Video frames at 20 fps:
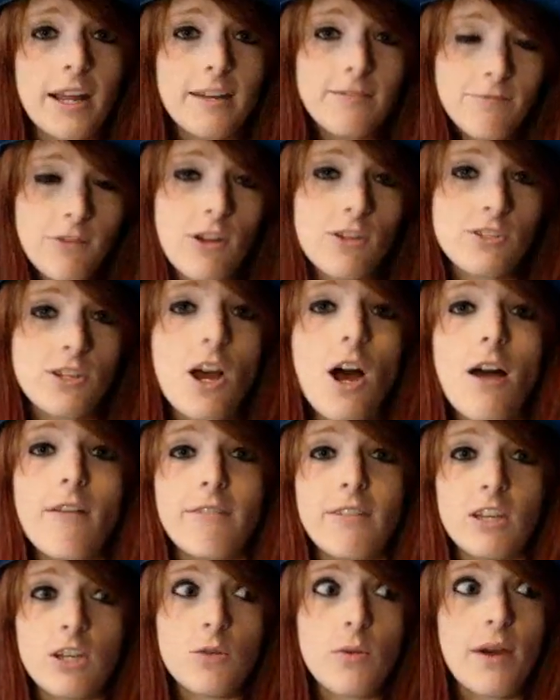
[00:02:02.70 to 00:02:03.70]
it falls
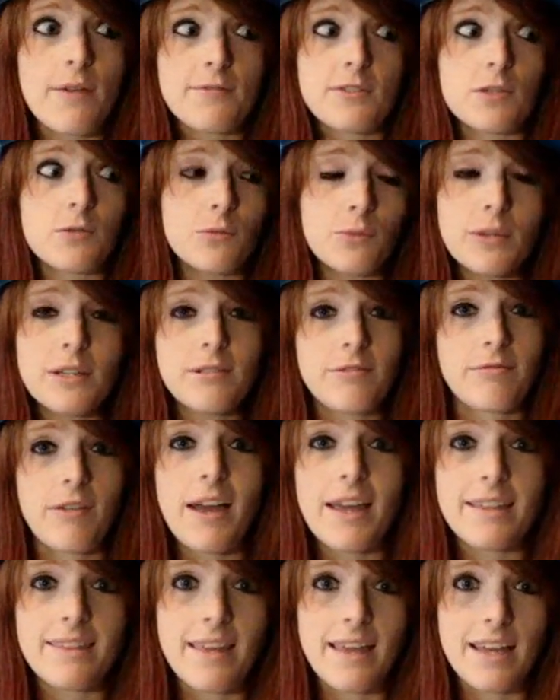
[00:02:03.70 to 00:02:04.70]
off, and you have to
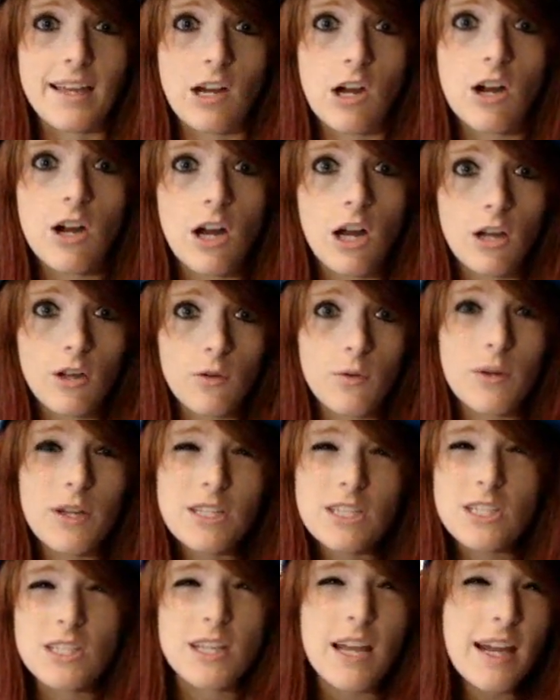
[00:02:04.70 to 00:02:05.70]
refight the Egg Hawk,
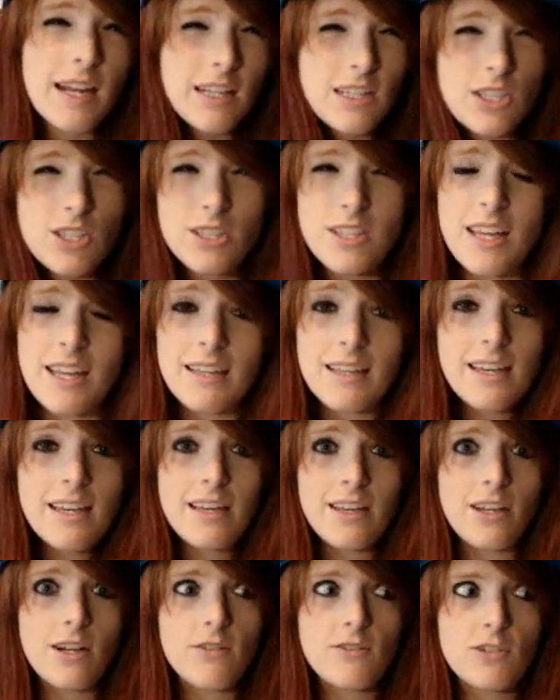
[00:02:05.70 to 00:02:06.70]
which is kind of just like,
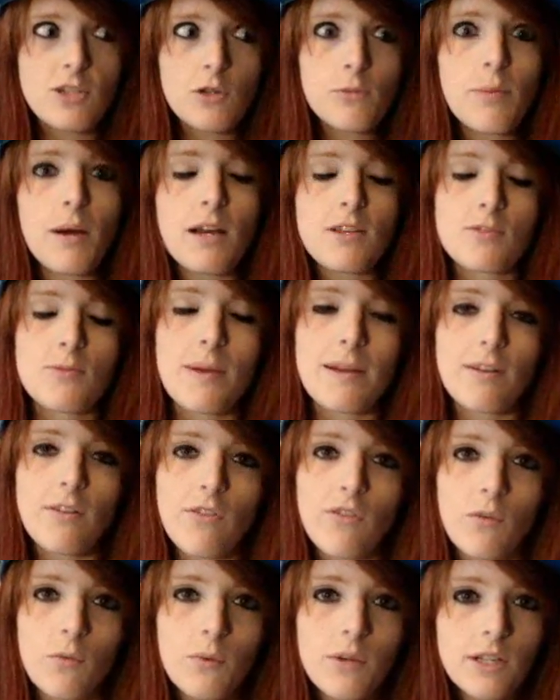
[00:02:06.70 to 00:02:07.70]
you know, 2 boss
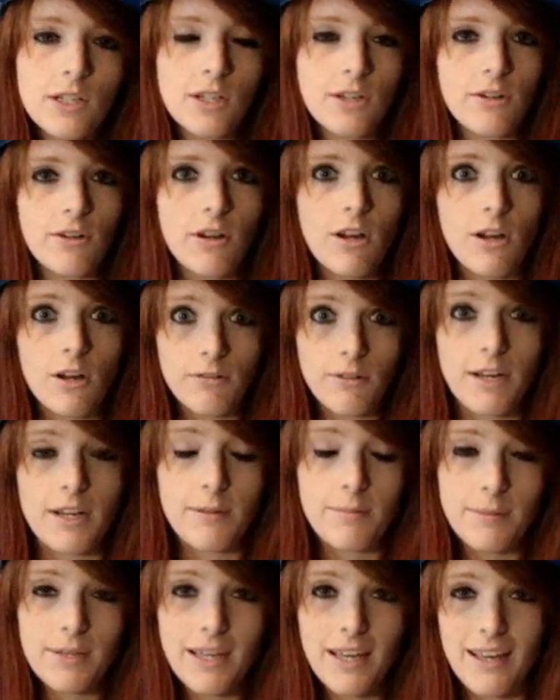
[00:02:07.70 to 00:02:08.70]
battles in one
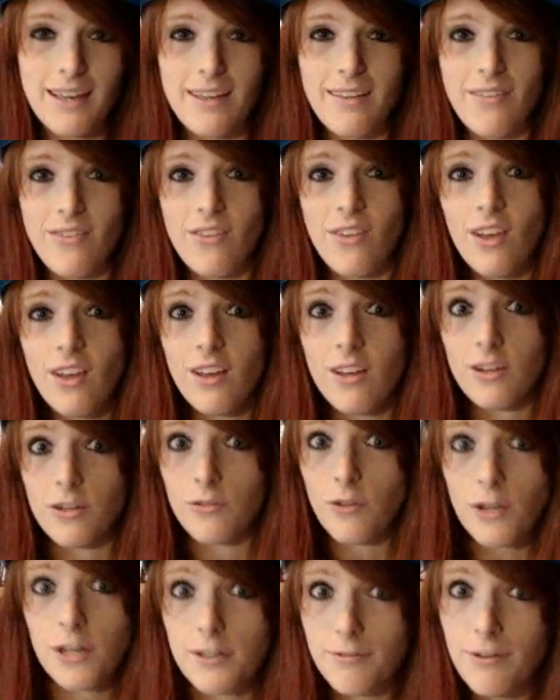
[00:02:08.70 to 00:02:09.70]
already, because
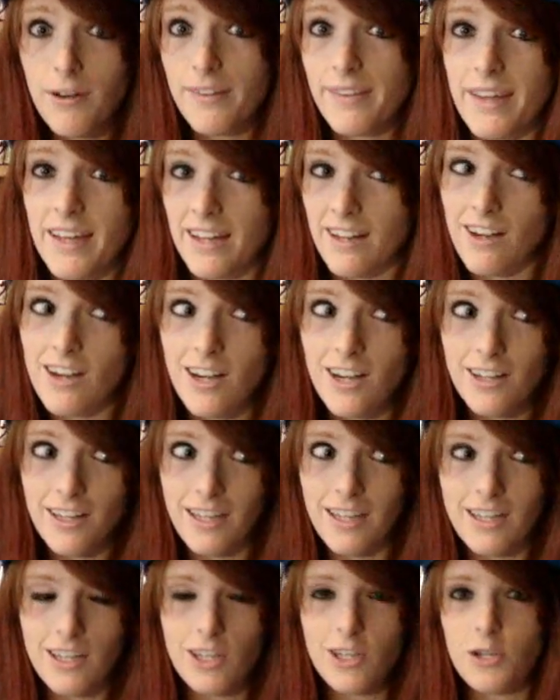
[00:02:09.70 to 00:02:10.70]
you've already fought the Egg Hawk,
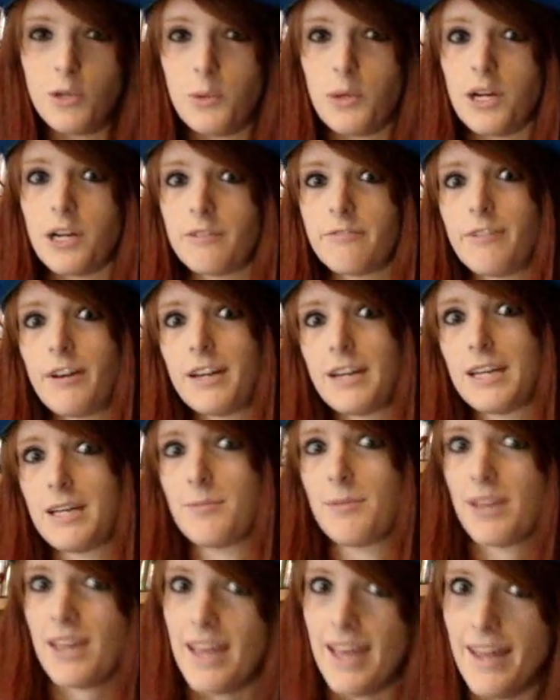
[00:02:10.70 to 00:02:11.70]
and here you are fighting
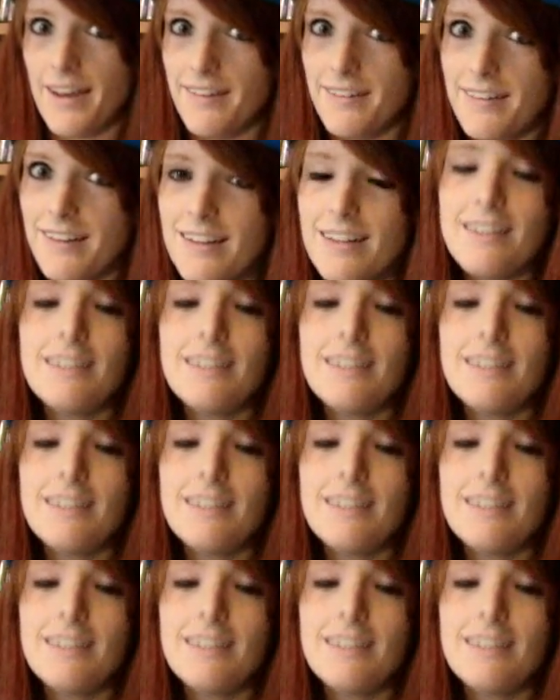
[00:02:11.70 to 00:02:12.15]
him again.